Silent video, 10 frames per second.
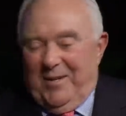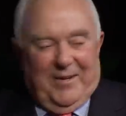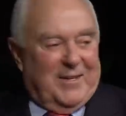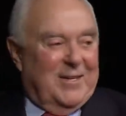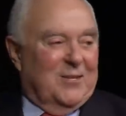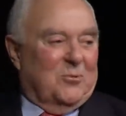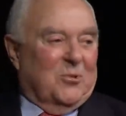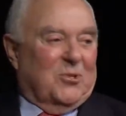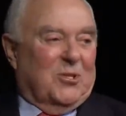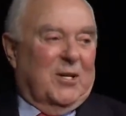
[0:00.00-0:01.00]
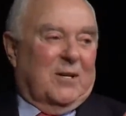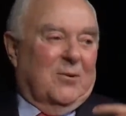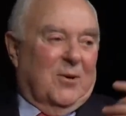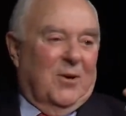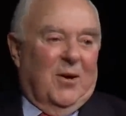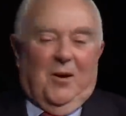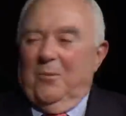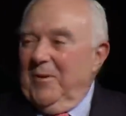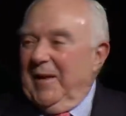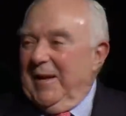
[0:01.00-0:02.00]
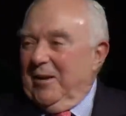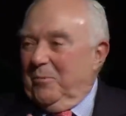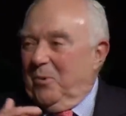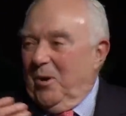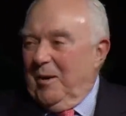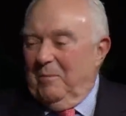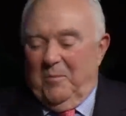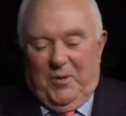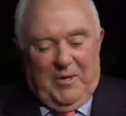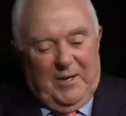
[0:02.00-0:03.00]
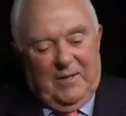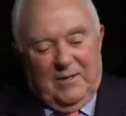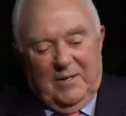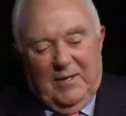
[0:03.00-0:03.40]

their kids were sick or when they had a problem or didn't.